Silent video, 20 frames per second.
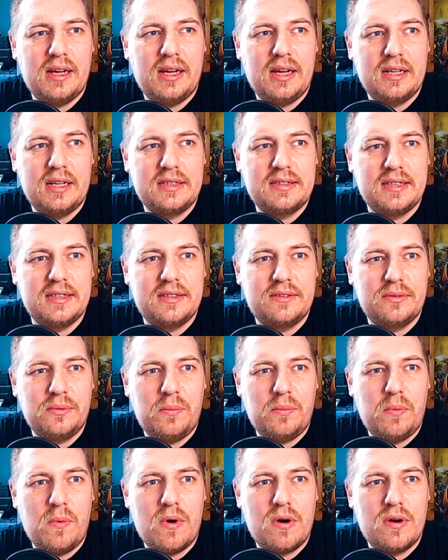
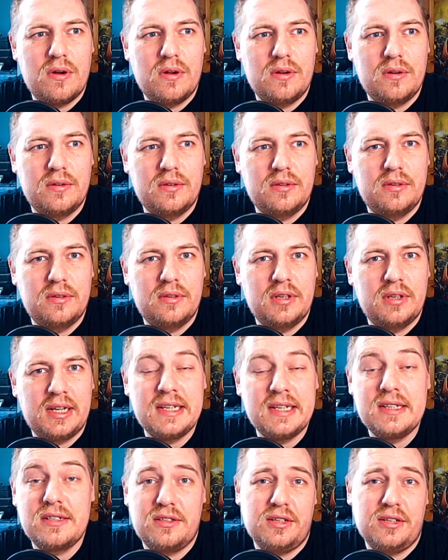
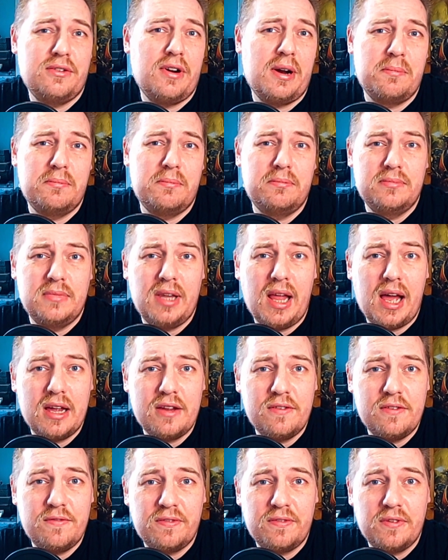Instagram
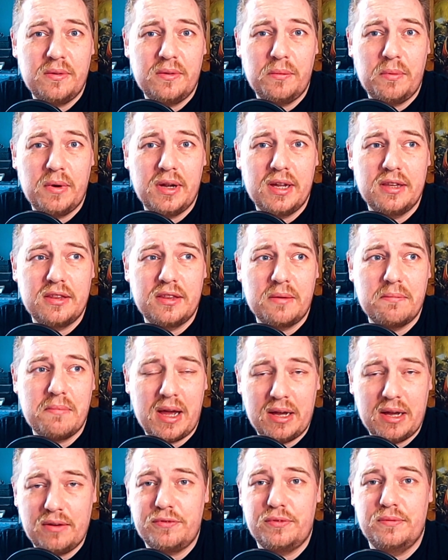live with
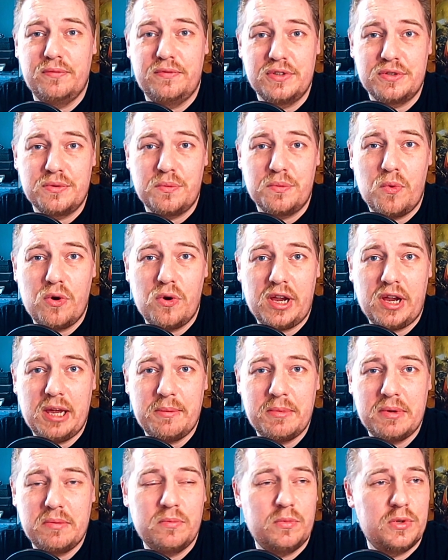Matt from Vision
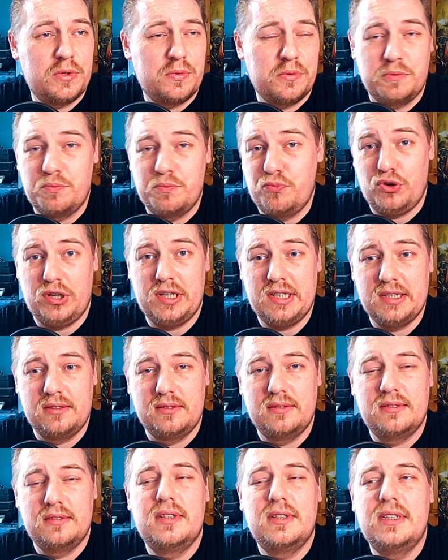Wargaming, which was brilliant.
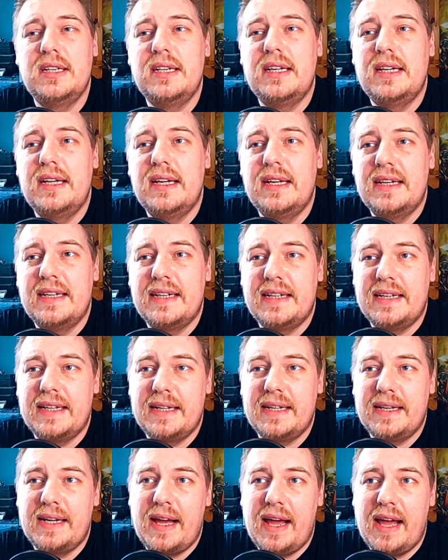
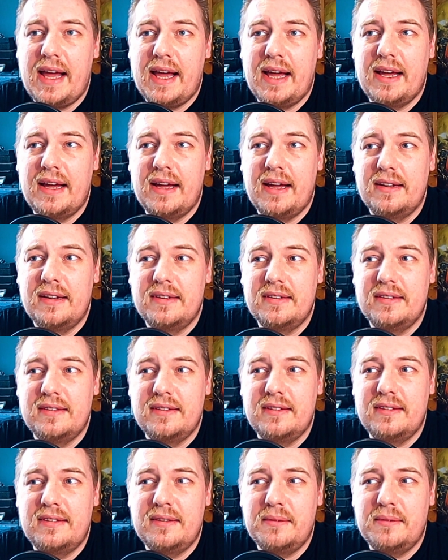
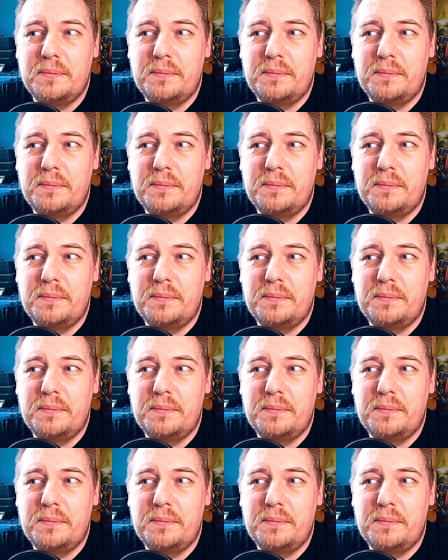It